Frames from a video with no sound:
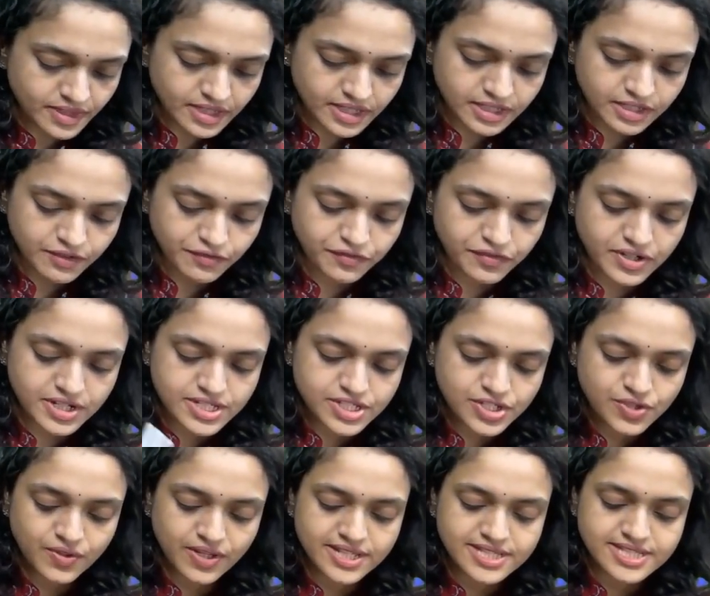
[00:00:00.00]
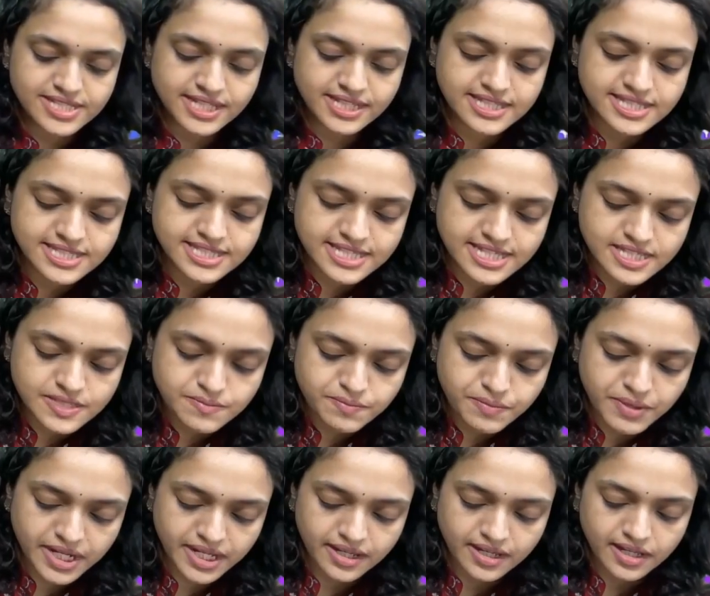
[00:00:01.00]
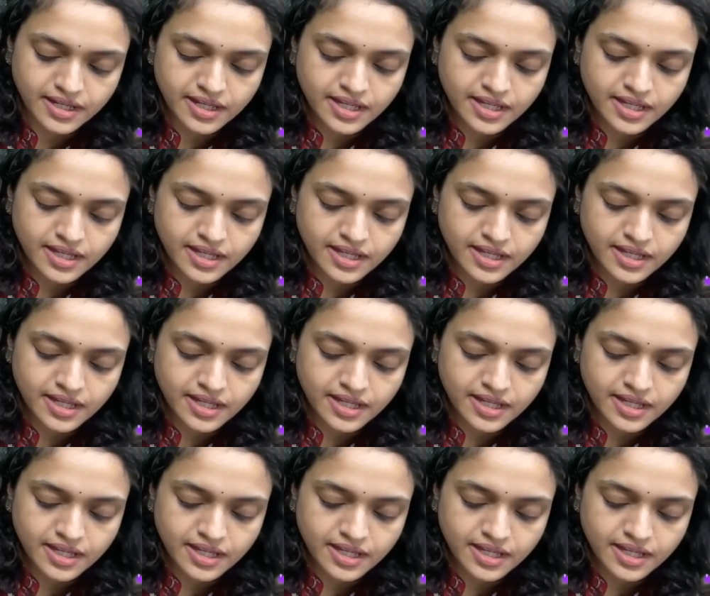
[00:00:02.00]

The first, you can see, this is a spring.